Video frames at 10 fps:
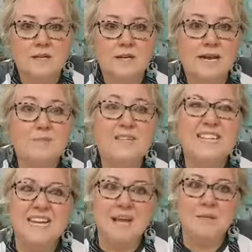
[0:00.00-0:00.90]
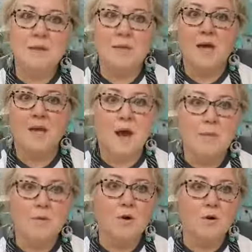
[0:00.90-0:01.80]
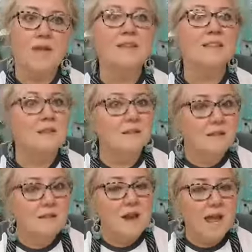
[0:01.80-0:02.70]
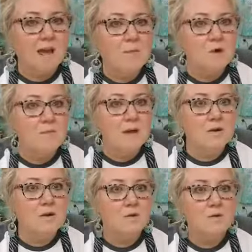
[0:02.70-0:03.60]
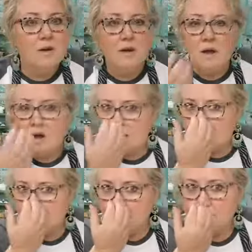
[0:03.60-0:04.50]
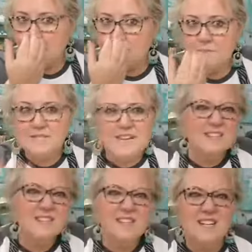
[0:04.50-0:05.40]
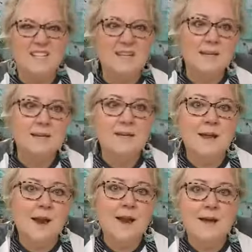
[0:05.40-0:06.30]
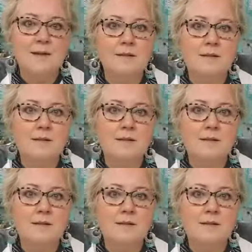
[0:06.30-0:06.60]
And patina, I mean like copper, like the hammered metal desk that I did that had